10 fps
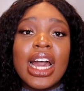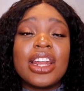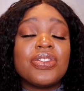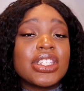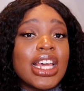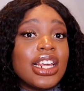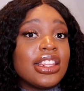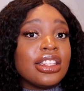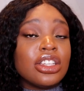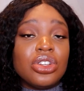And if there's
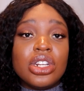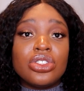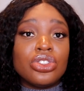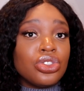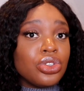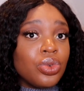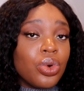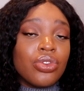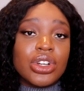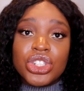anything that you need to
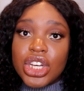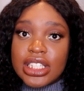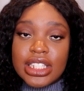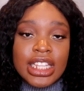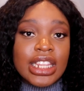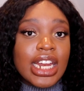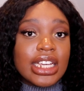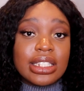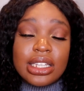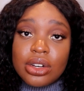do or adjust in the
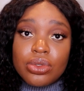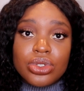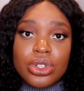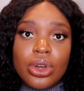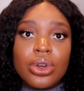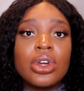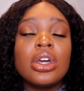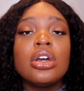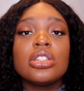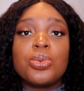next year or so
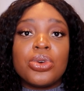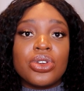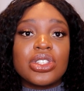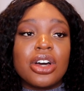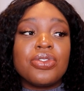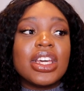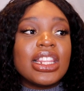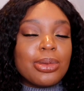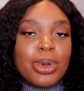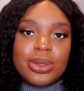to put yourself
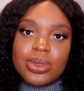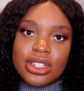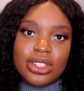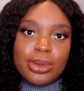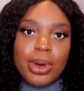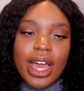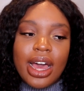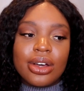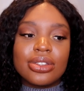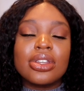in the best position to buy a
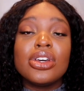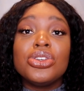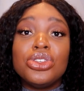house,